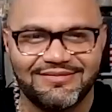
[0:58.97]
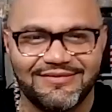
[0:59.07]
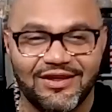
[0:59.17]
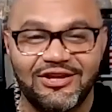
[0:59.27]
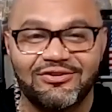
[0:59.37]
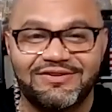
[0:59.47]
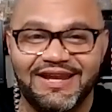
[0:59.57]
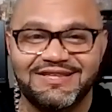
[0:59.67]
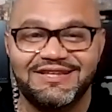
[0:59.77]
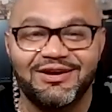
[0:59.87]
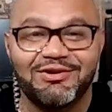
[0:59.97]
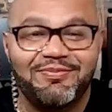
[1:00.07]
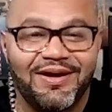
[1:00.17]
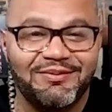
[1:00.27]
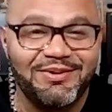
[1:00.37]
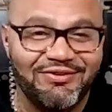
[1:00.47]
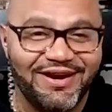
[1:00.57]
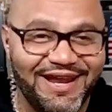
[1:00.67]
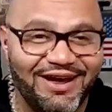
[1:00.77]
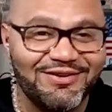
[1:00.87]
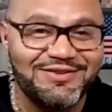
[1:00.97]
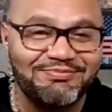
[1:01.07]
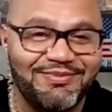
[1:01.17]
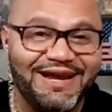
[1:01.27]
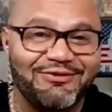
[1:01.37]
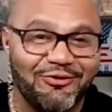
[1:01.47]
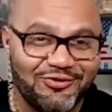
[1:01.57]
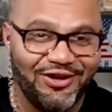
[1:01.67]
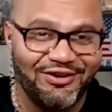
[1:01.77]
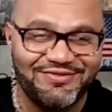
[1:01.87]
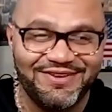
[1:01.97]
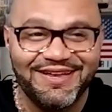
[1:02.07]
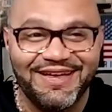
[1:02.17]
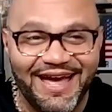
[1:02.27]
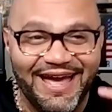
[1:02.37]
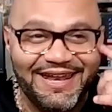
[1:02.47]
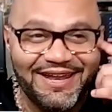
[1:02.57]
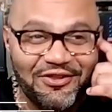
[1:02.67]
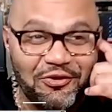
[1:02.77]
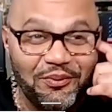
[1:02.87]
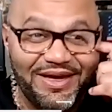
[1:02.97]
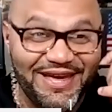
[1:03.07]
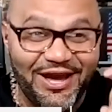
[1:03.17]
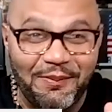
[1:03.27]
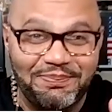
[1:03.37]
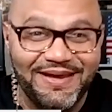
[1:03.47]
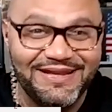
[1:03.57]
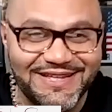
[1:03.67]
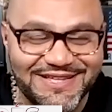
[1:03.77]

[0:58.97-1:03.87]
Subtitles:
You know, Dennis Neal, what's bugging me right now is Microsoft and the way they update these